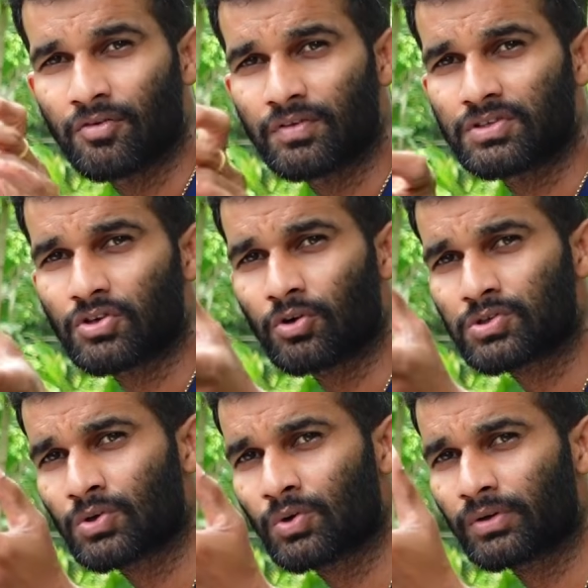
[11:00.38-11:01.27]
which
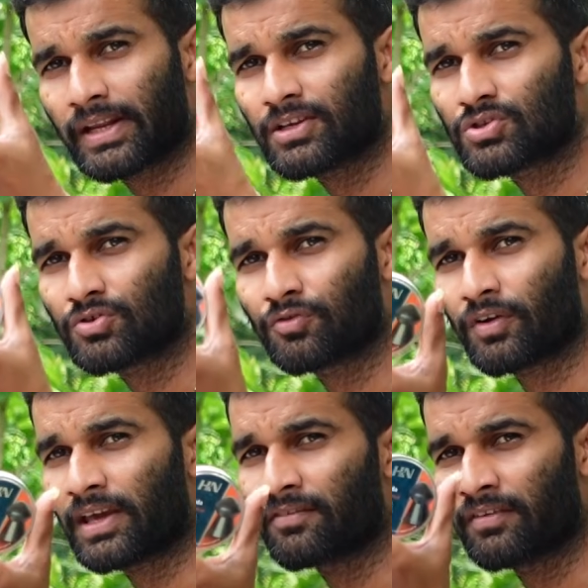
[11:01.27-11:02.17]
also tends to
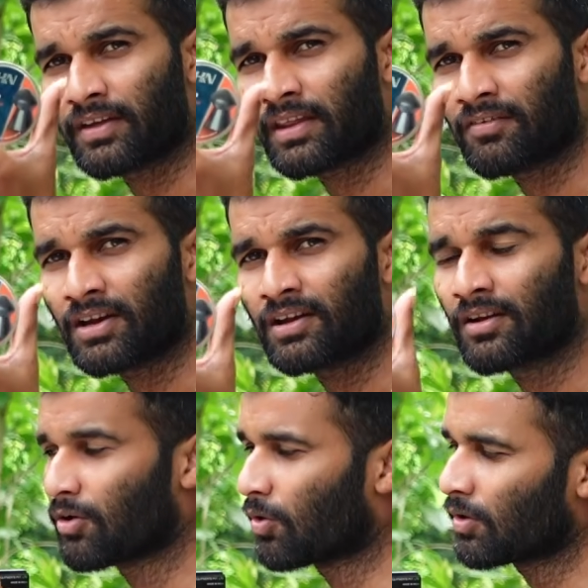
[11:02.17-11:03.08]
fly very
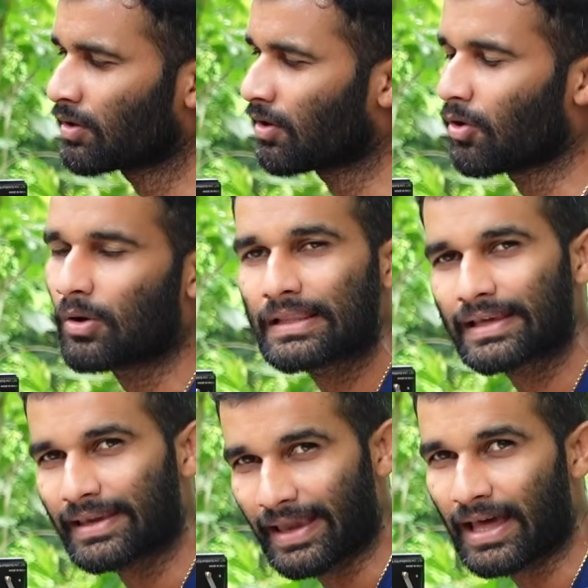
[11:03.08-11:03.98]
well on all
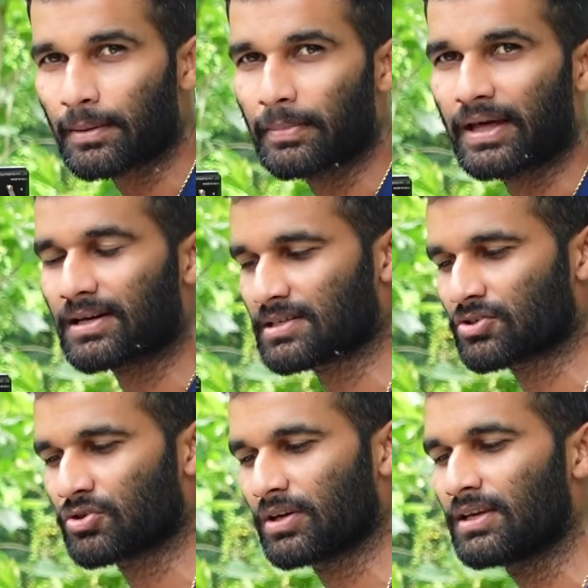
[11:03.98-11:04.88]
the Gare barrels
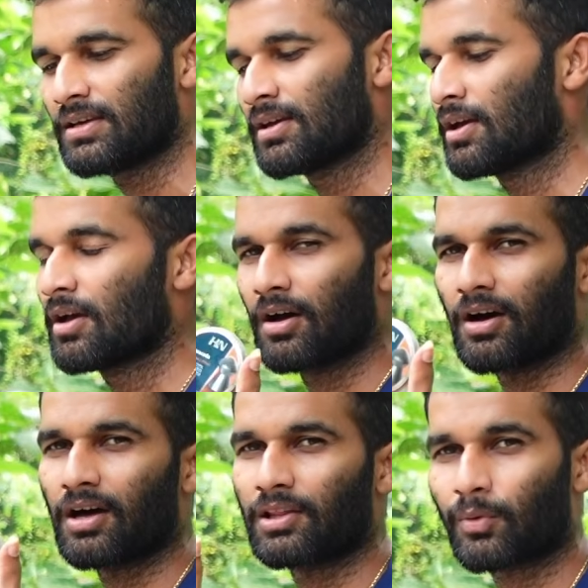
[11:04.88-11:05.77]
actually.
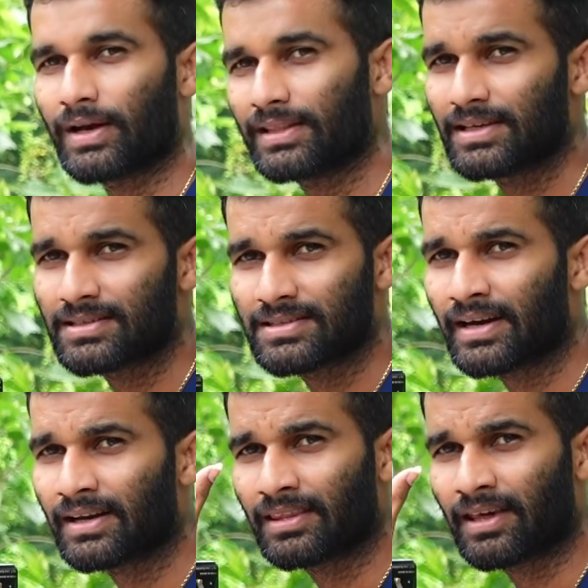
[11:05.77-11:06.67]
The only thing is
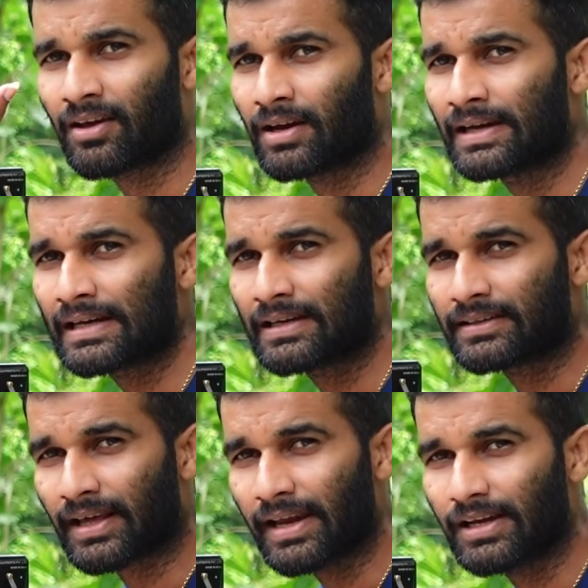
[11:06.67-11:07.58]
that they are little
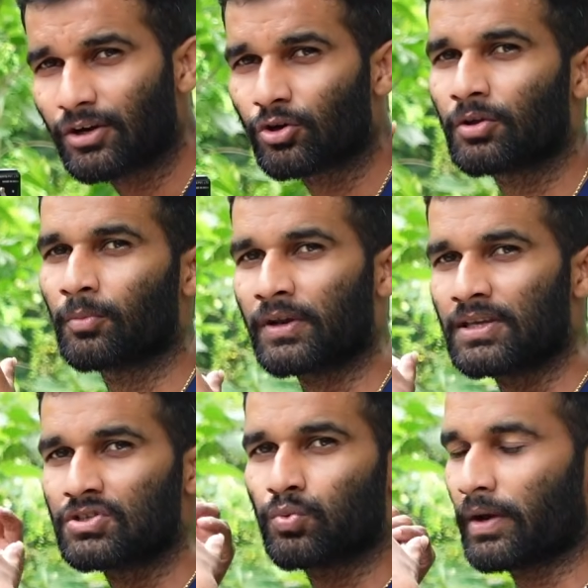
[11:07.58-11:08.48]
tight into the
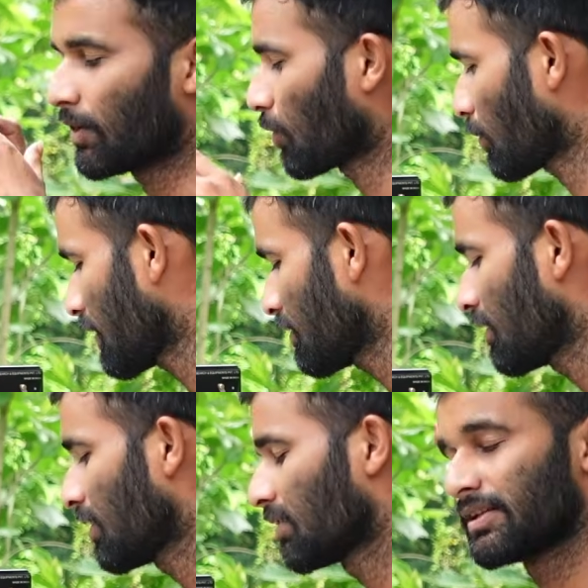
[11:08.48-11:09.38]
breech while loading.
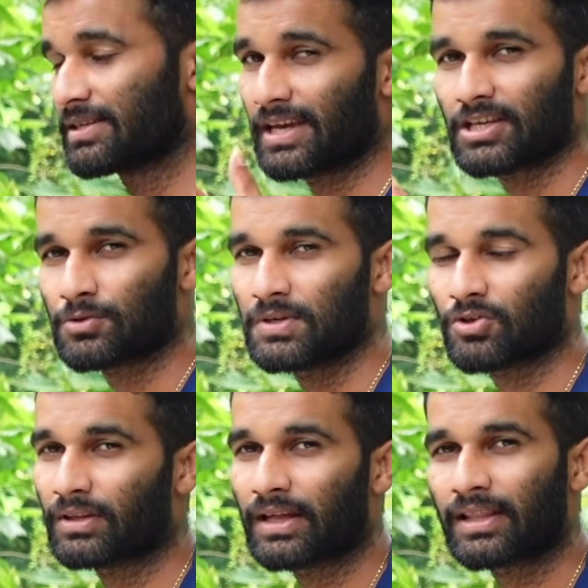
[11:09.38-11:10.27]
The JSBs
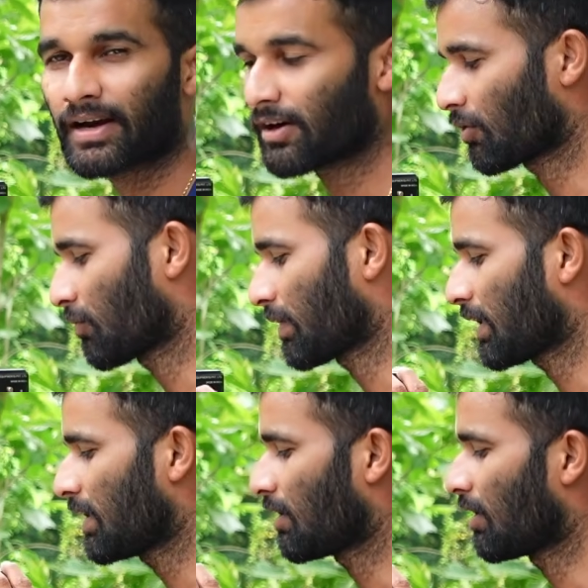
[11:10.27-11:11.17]
on the other hand are
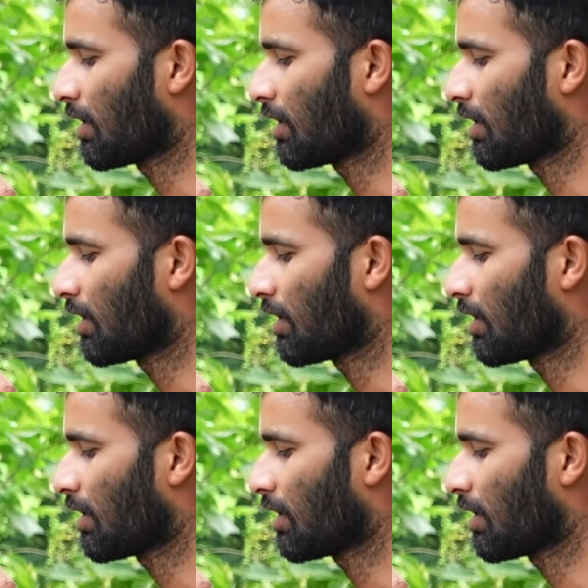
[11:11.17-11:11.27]
very